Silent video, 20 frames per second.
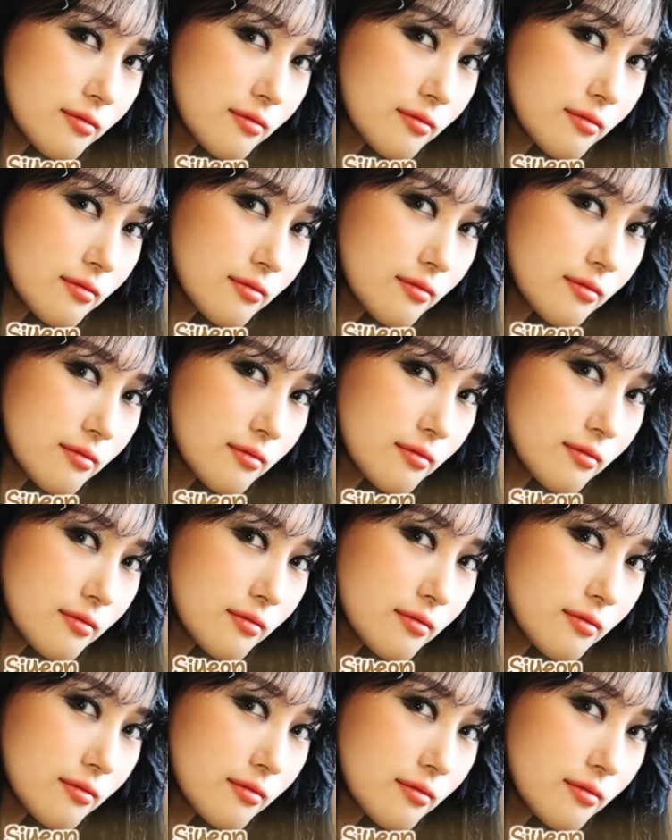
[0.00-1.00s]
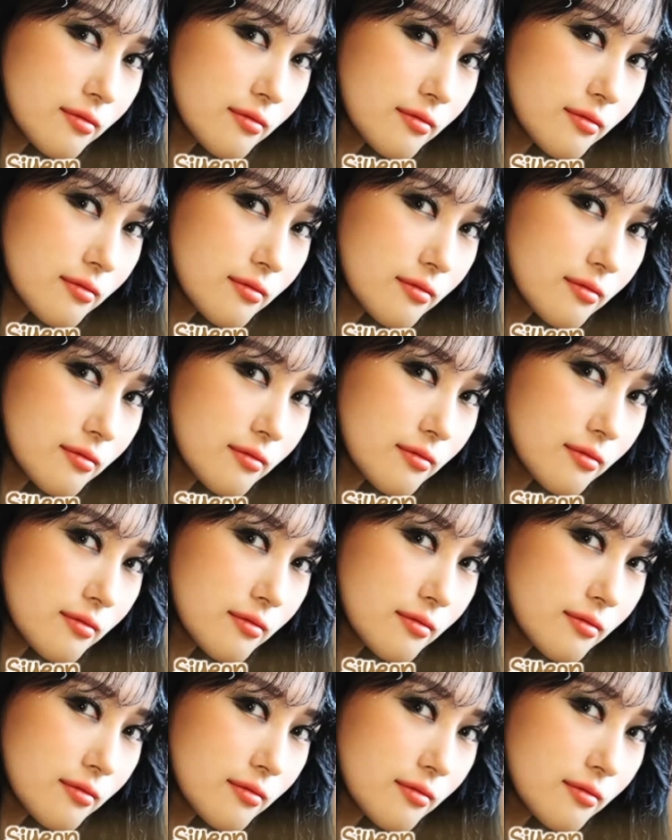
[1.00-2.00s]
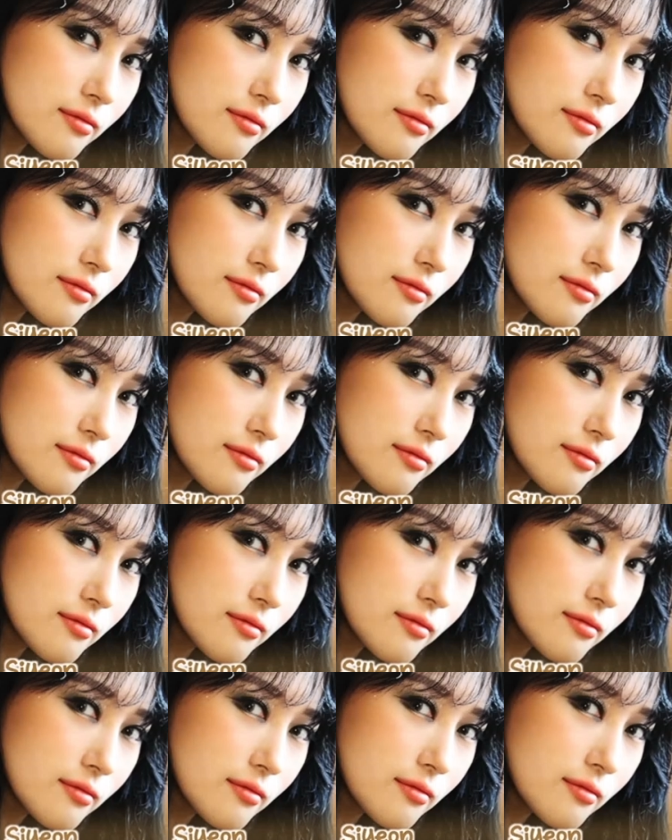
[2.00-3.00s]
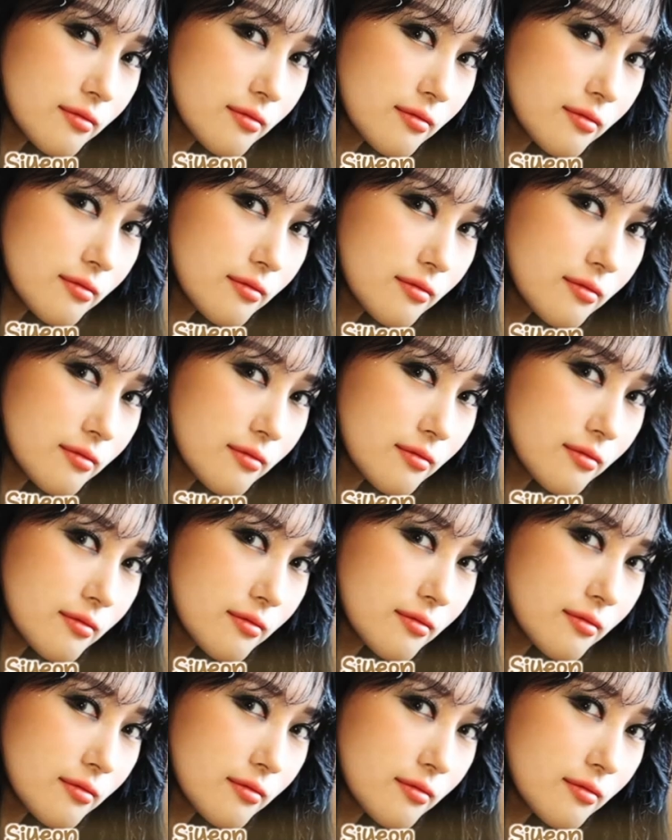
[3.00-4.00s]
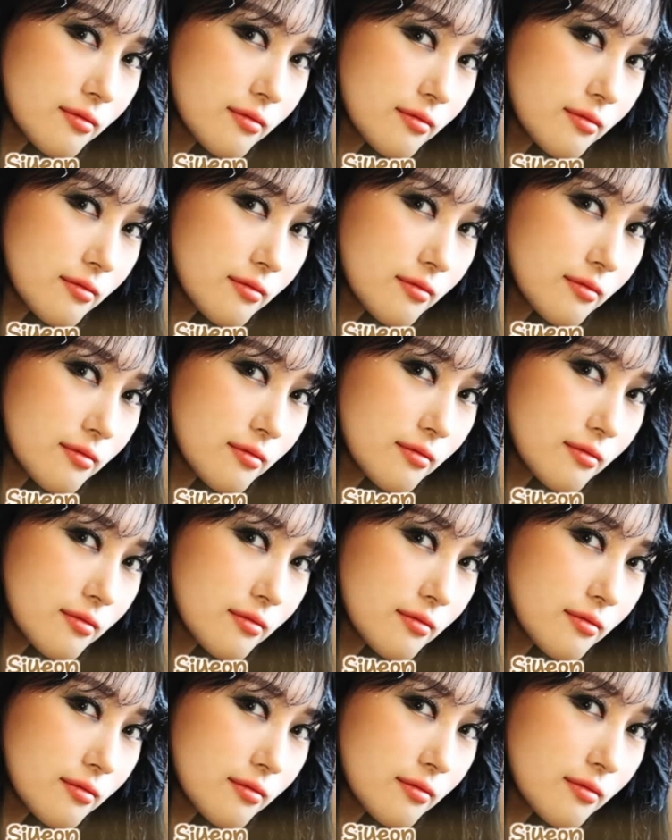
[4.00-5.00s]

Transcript: (not speaking)